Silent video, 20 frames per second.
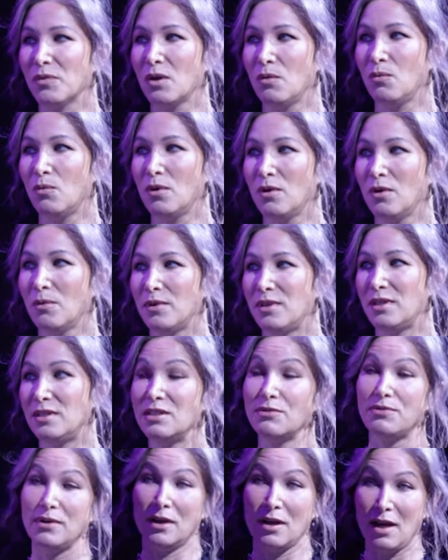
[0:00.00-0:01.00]
work with a
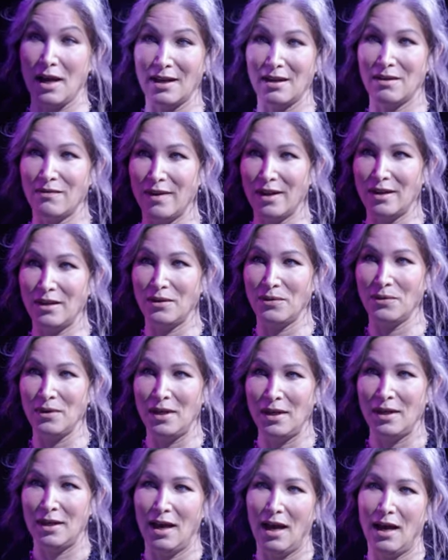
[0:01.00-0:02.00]
different kind of venue
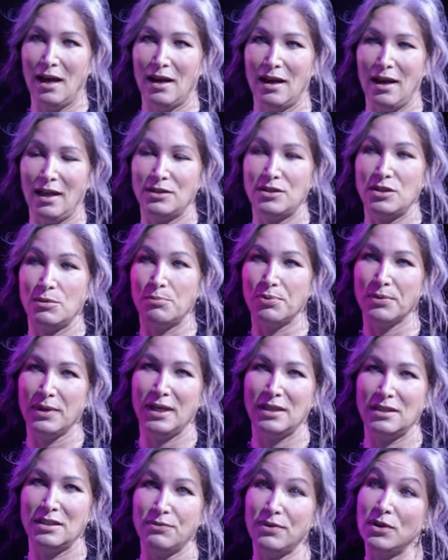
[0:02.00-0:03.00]
and to
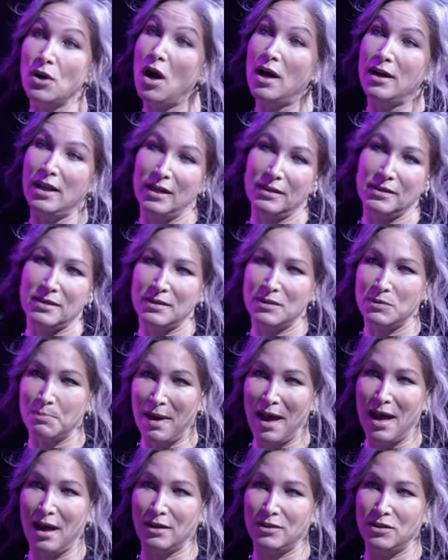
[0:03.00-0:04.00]
bring different audiences back